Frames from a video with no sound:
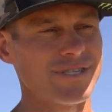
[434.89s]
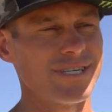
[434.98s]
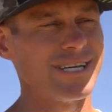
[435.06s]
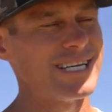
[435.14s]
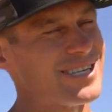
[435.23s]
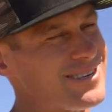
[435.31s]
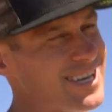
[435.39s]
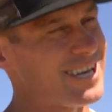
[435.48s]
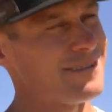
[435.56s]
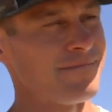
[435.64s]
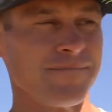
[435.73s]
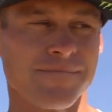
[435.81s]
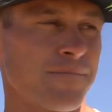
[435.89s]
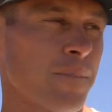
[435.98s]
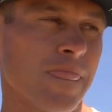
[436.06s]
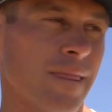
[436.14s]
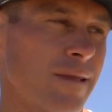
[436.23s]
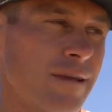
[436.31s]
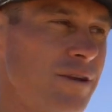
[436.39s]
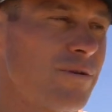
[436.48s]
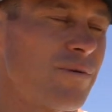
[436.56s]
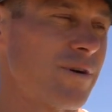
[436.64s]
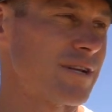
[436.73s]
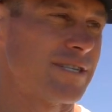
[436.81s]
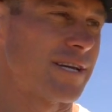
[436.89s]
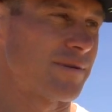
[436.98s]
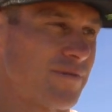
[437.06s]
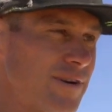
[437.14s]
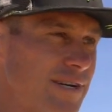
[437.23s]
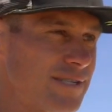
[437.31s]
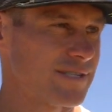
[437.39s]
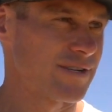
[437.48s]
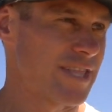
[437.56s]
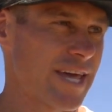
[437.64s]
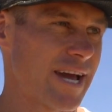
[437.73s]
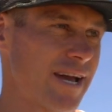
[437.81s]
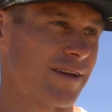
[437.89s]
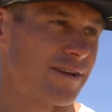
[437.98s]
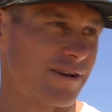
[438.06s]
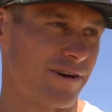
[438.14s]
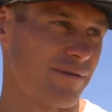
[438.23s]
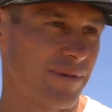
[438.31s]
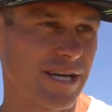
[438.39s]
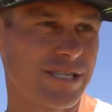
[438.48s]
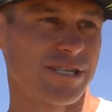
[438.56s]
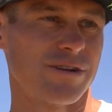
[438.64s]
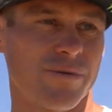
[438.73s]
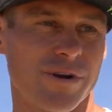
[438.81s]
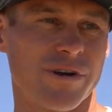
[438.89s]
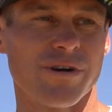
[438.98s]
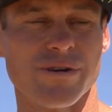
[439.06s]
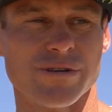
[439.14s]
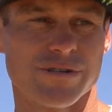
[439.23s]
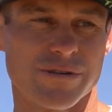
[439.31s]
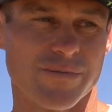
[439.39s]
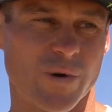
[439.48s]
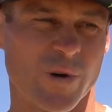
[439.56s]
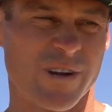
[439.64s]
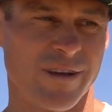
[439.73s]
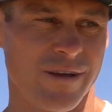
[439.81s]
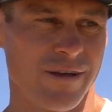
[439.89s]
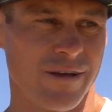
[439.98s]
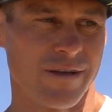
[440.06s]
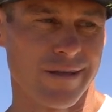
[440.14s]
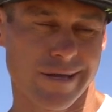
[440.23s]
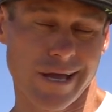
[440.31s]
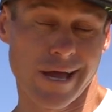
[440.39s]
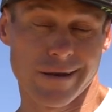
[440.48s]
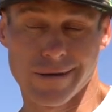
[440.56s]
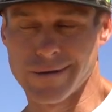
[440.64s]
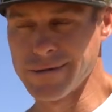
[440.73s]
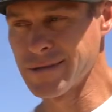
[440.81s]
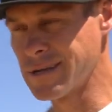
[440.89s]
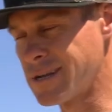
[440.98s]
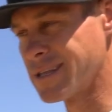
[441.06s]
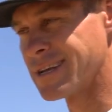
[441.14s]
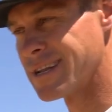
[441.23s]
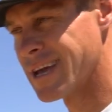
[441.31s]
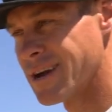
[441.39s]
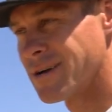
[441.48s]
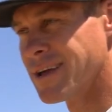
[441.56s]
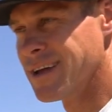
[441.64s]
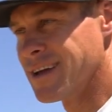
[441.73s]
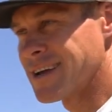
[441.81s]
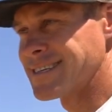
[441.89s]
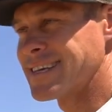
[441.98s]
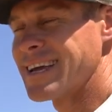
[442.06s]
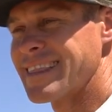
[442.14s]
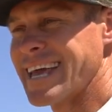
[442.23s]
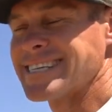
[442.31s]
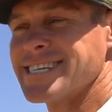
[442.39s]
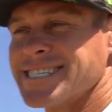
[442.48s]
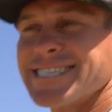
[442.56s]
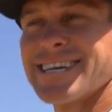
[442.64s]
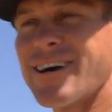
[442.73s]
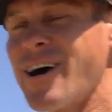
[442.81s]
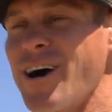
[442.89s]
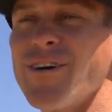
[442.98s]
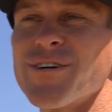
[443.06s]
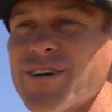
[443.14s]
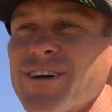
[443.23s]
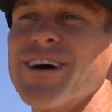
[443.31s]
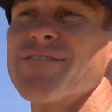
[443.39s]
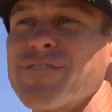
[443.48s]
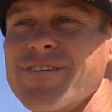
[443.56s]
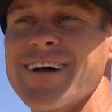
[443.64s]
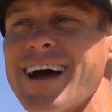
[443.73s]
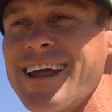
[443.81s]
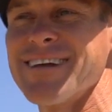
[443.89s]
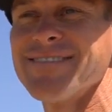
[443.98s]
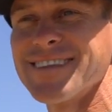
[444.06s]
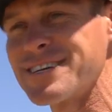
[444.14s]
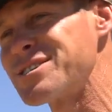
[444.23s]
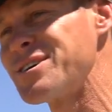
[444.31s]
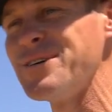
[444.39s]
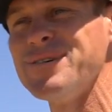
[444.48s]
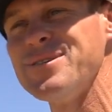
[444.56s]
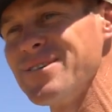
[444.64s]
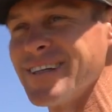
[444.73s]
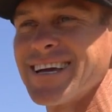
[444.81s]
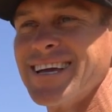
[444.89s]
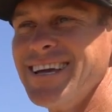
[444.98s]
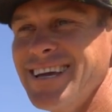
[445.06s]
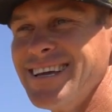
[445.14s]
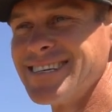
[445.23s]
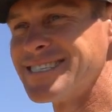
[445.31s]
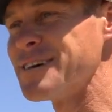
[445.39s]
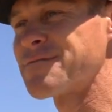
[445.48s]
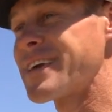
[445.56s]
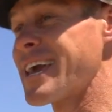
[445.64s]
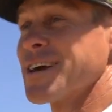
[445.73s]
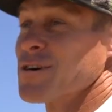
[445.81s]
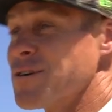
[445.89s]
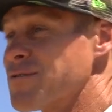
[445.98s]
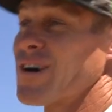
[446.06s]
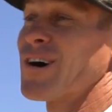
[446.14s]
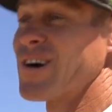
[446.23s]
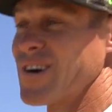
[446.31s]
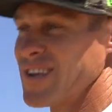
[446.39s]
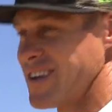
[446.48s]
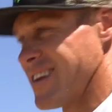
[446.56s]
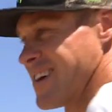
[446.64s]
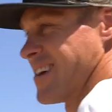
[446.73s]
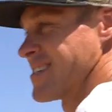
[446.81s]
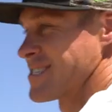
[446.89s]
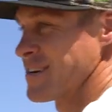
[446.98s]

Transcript: seat, you're like, you don't want to take risks with that, you know. Basically, you don't want to hurt someone. Like I don't, at the end of the day. Because they just think, oh, we're going for a ride, everything's cool. Like, stuff can go wrong, you know.